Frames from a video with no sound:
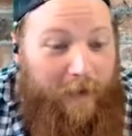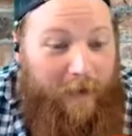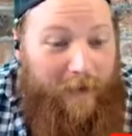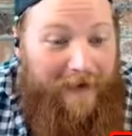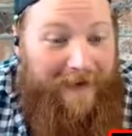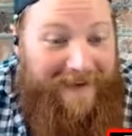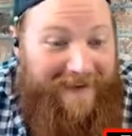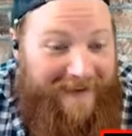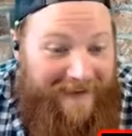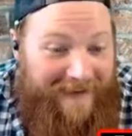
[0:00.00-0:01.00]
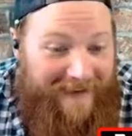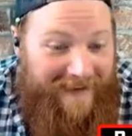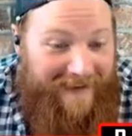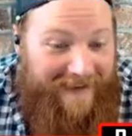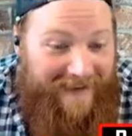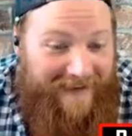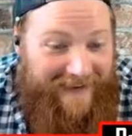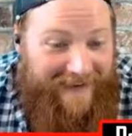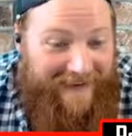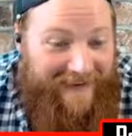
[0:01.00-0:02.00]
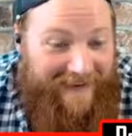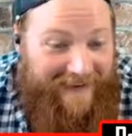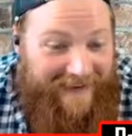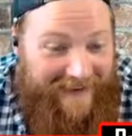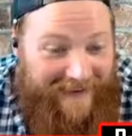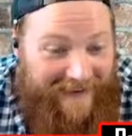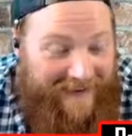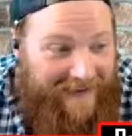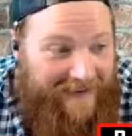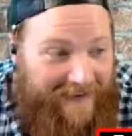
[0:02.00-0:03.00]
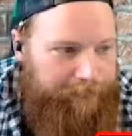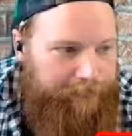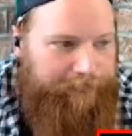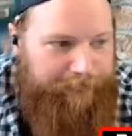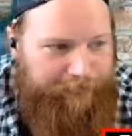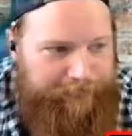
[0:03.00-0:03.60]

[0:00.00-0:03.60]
(silent)